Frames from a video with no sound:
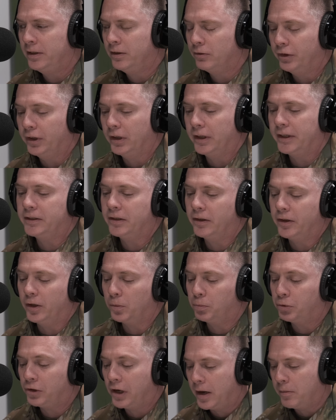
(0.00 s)
really to their
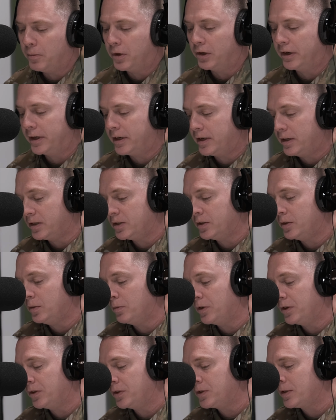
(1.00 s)
primary
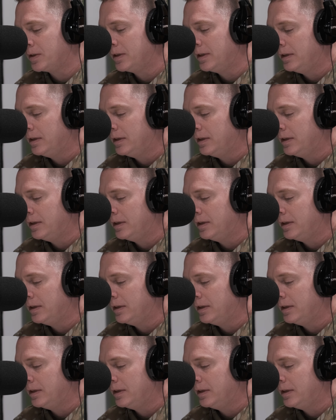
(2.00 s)
customers.